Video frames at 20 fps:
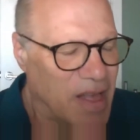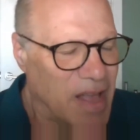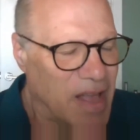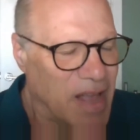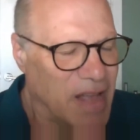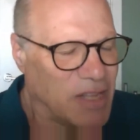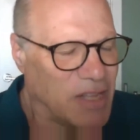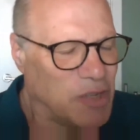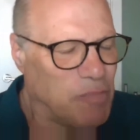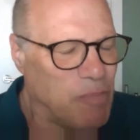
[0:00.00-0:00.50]

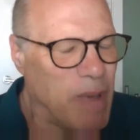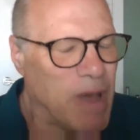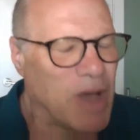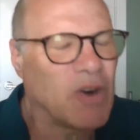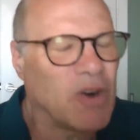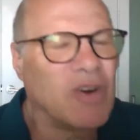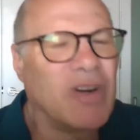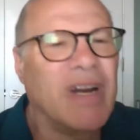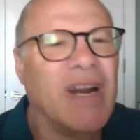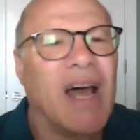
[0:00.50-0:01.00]
it's
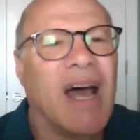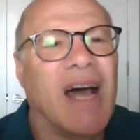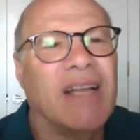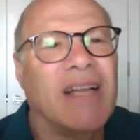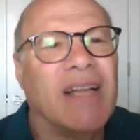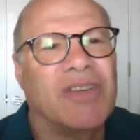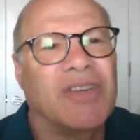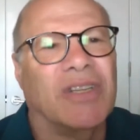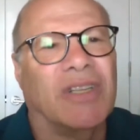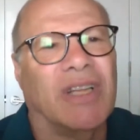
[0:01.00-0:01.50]
better
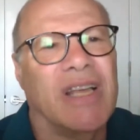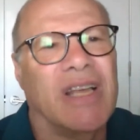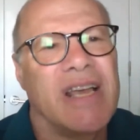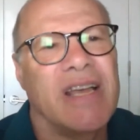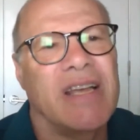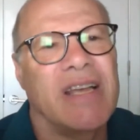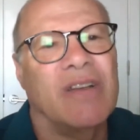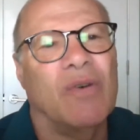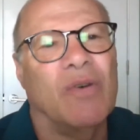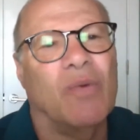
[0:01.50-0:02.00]
not to
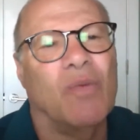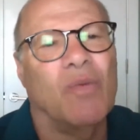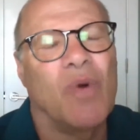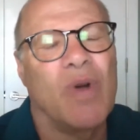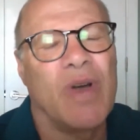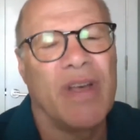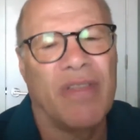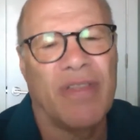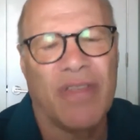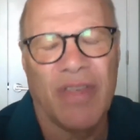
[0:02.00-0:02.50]
lead
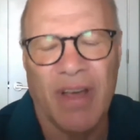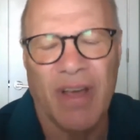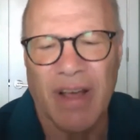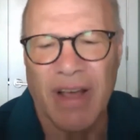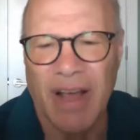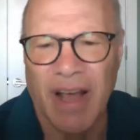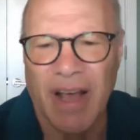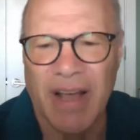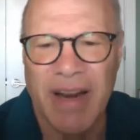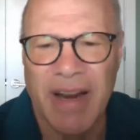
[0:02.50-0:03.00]
with
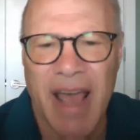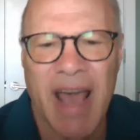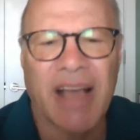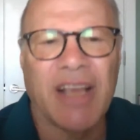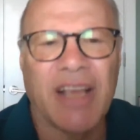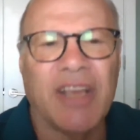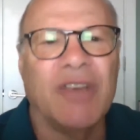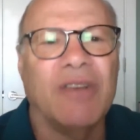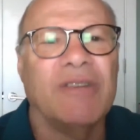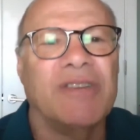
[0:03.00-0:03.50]
an
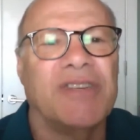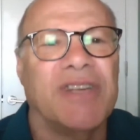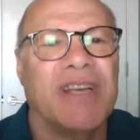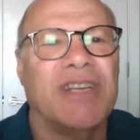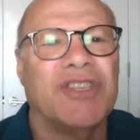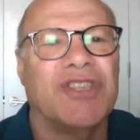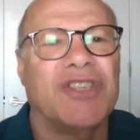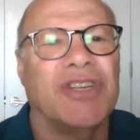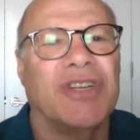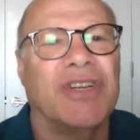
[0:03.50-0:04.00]

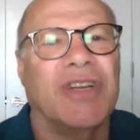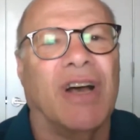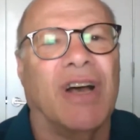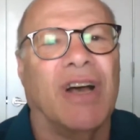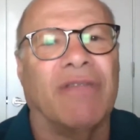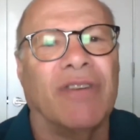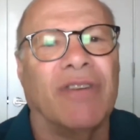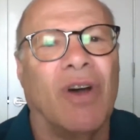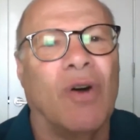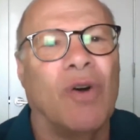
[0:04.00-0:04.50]
accusation
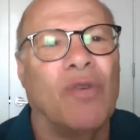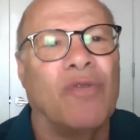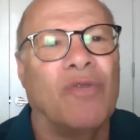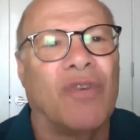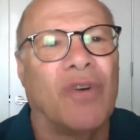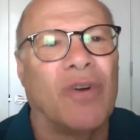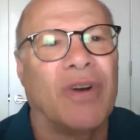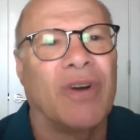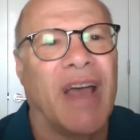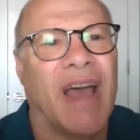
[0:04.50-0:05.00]
of an
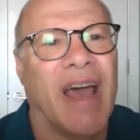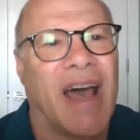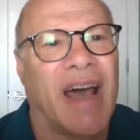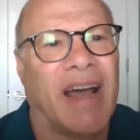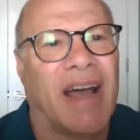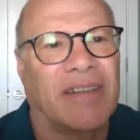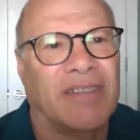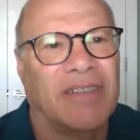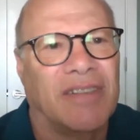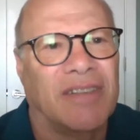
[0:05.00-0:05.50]
overt
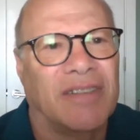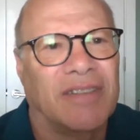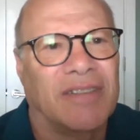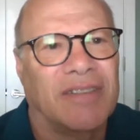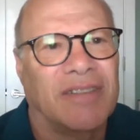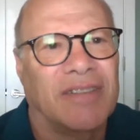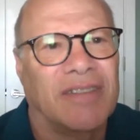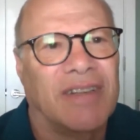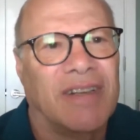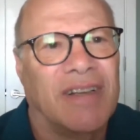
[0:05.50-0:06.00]
act.
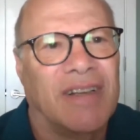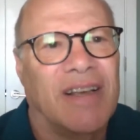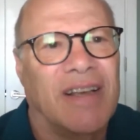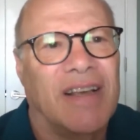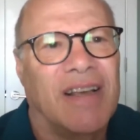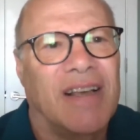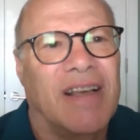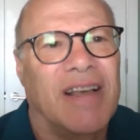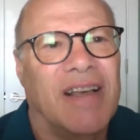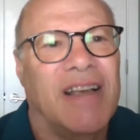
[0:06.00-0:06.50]

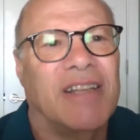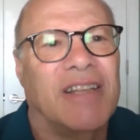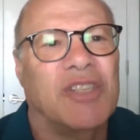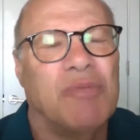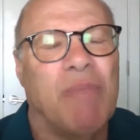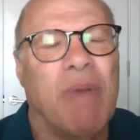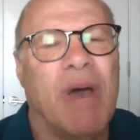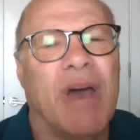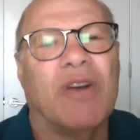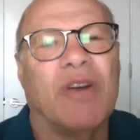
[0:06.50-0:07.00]
It's
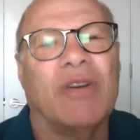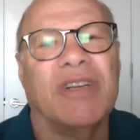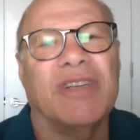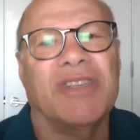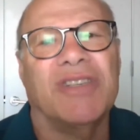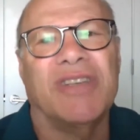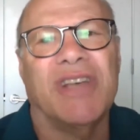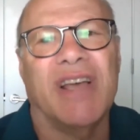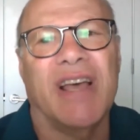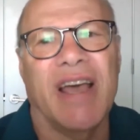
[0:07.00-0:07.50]
better to
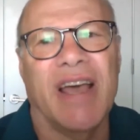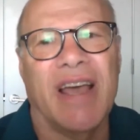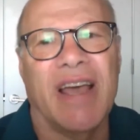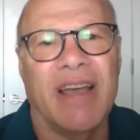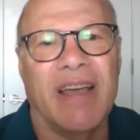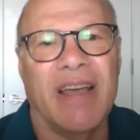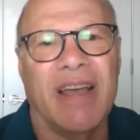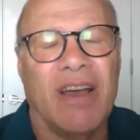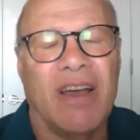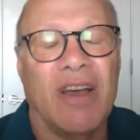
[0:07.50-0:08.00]

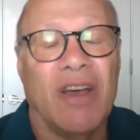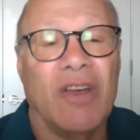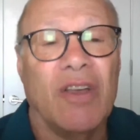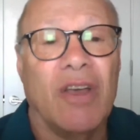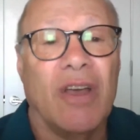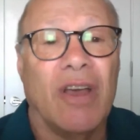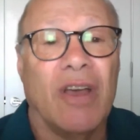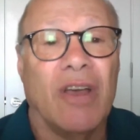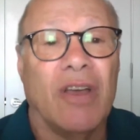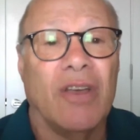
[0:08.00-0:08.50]
say,
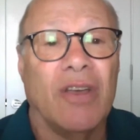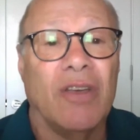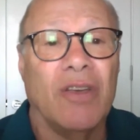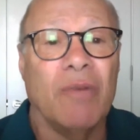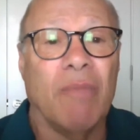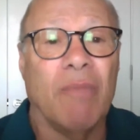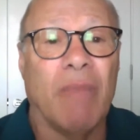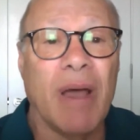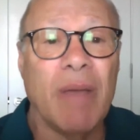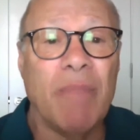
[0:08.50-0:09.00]
you
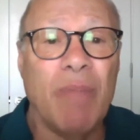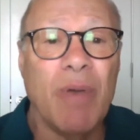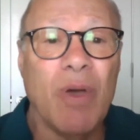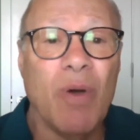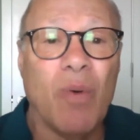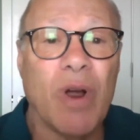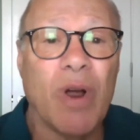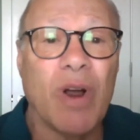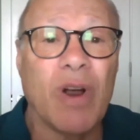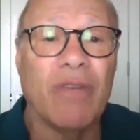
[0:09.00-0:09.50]
might be
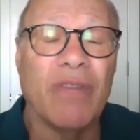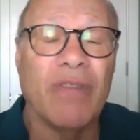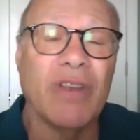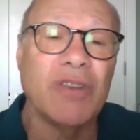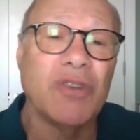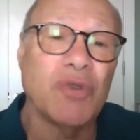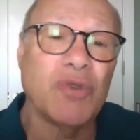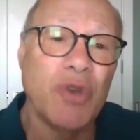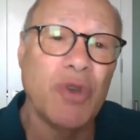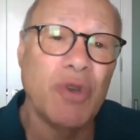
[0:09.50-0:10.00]
aware of
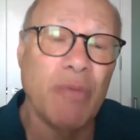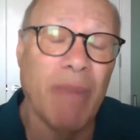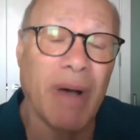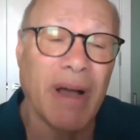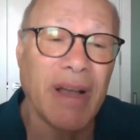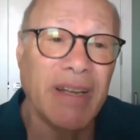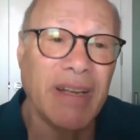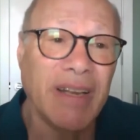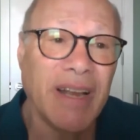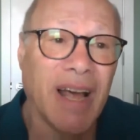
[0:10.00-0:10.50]
this or you
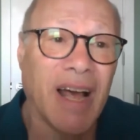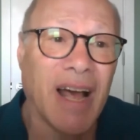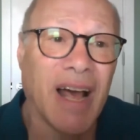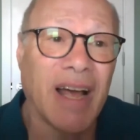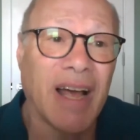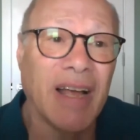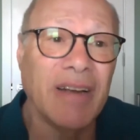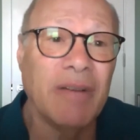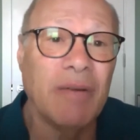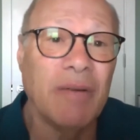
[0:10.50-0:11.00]
might
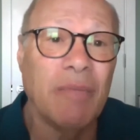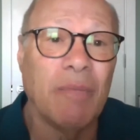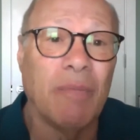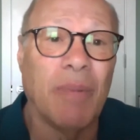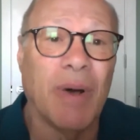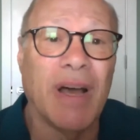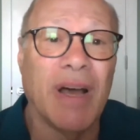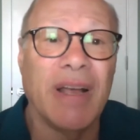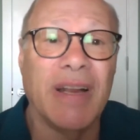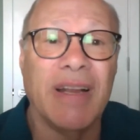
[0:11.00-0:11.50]
not,
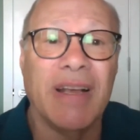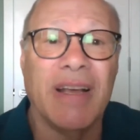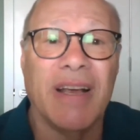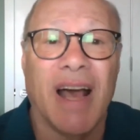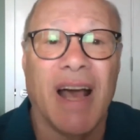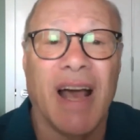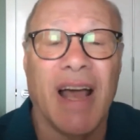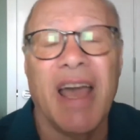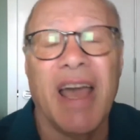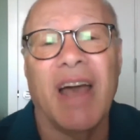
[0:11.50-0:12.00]
but
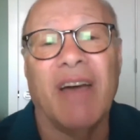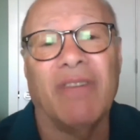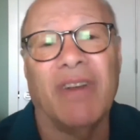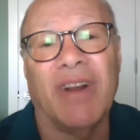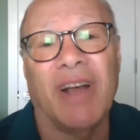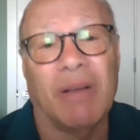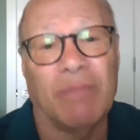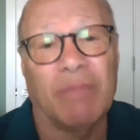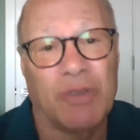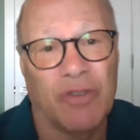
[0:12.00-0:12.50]
I have an
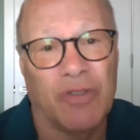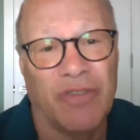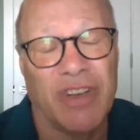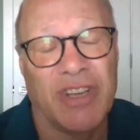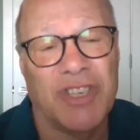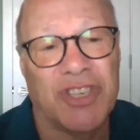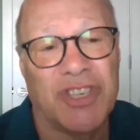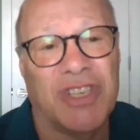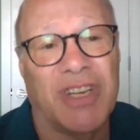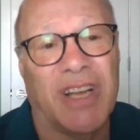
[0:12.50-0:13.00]

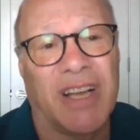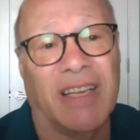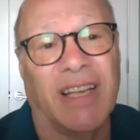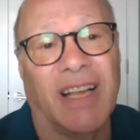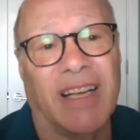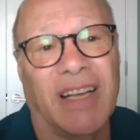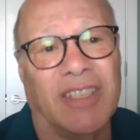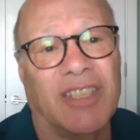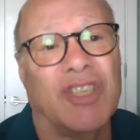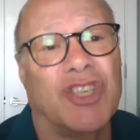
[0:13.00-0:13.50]
observation I'd
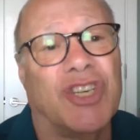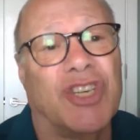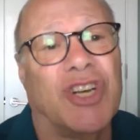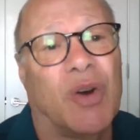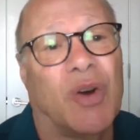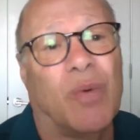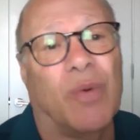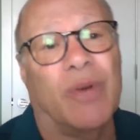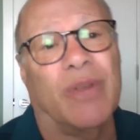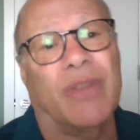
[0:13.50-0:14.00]
like to
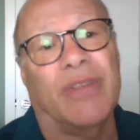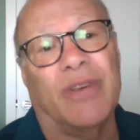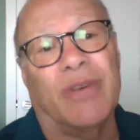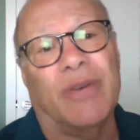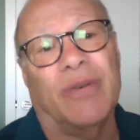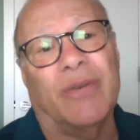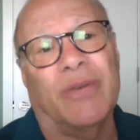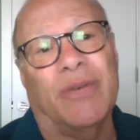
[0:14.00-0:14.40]
share with you,